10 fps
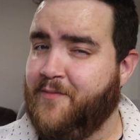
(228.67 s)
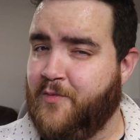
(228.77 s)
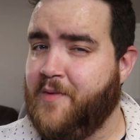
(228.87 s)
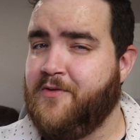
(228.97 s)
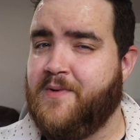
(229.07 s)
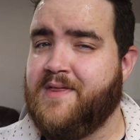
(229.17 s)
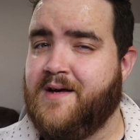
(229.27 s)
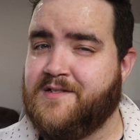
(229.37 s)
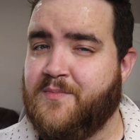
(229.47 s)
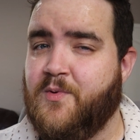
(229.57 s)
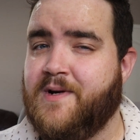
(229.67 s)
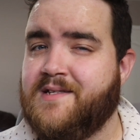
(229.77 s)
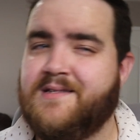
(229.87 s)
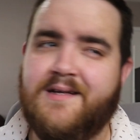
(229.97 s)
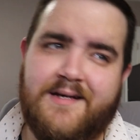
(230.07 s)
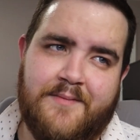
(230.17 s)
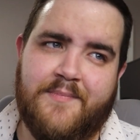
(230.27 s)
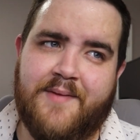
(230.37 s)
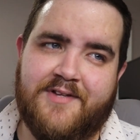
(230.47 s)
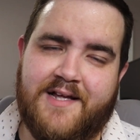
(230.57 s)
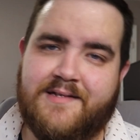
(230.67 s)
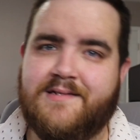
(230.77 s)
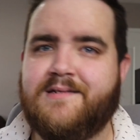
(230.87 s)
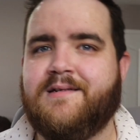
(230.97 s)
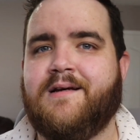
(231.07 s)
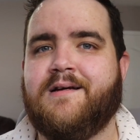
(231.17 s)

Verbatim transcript: of about 3,000 points maybe less.